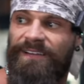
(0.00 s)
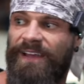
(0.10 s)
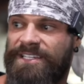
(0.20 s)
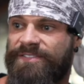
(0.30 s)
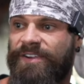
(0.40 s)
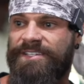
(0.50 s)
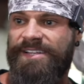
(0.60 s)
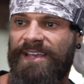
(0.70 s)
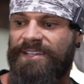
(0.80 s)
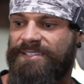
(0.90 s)
as far as
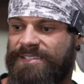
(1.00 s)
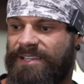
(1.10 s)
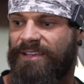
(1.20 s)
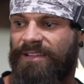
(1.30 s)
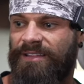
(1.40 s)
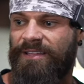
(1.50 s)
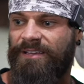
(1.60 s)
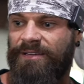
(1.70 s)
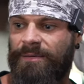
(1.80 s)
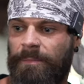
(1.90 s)
I can see,
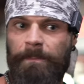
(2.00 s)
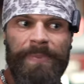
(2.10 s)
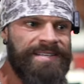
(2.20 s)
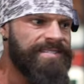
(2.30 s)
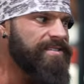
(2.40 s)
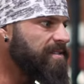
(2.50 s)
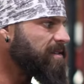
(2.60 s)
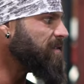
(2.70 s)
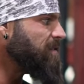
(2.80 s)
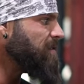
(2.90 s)
the best
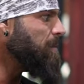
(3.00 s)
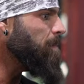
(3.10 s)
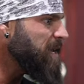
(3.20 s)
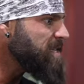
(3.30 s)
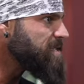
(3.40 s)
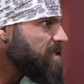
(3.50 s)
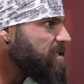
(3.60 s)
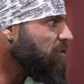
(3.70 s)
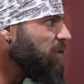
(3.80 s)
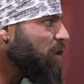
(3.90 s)
pieces
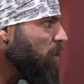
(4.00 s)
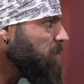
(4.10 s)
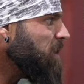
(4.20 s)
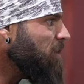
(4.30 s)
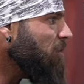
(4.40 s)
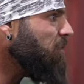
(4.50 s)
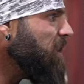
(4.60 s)
of equipment of